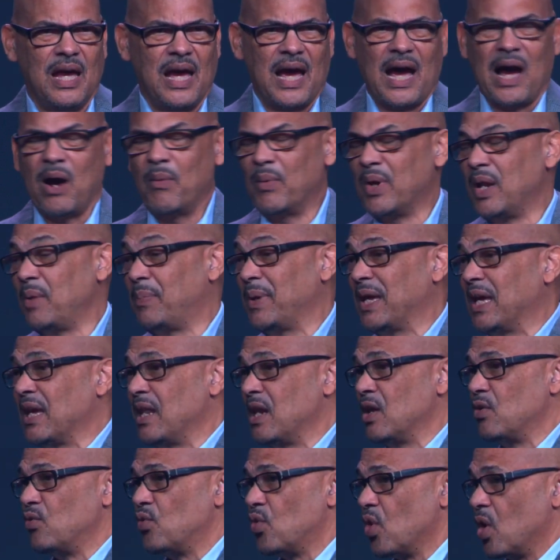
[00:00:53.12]
I'm going to begin
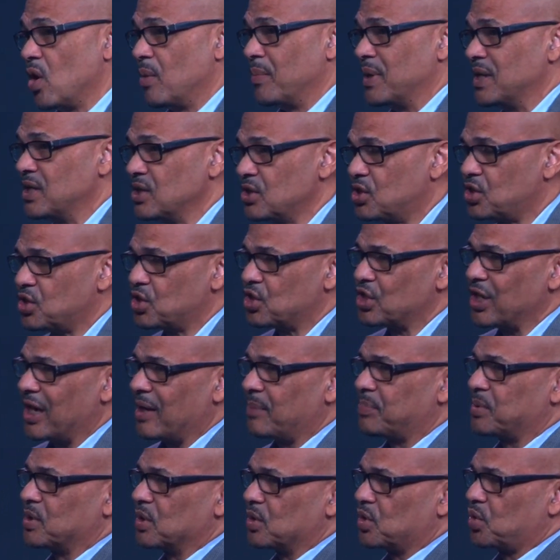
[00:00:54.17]
in Romans
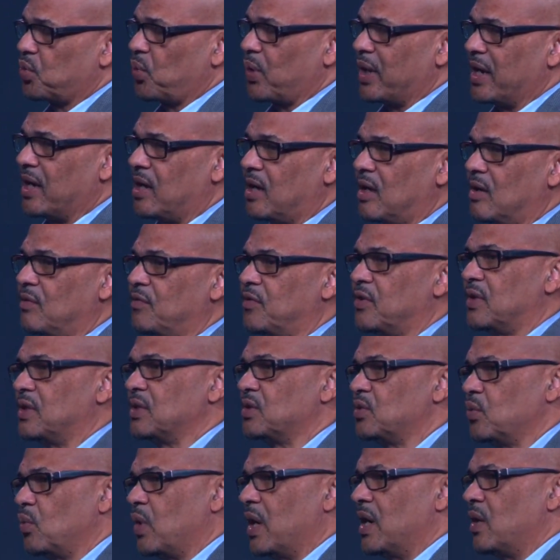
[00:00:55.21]
chapter 12,
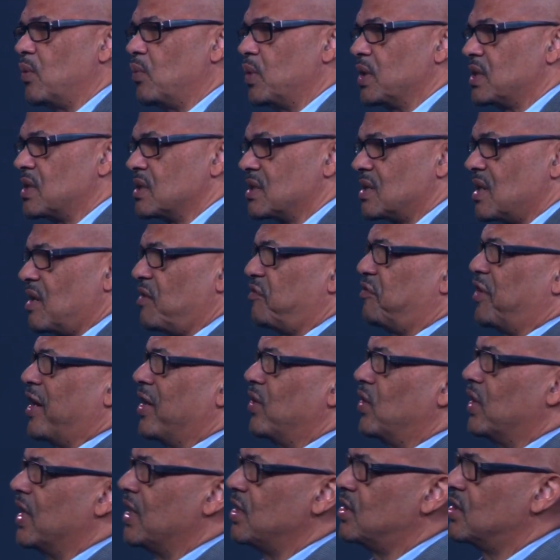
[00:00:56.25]
verse 1, which is our
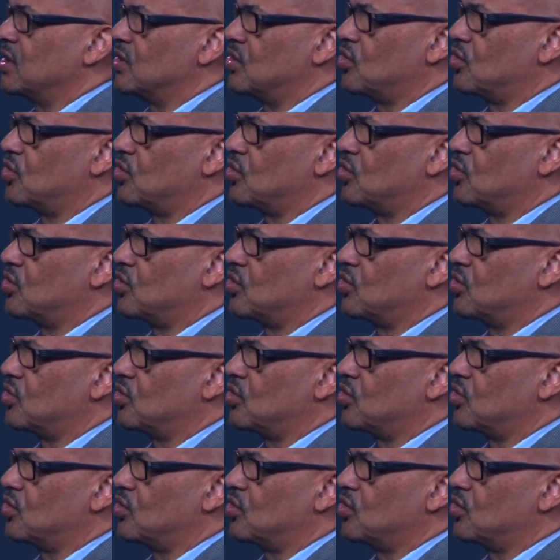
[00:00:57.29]
foundation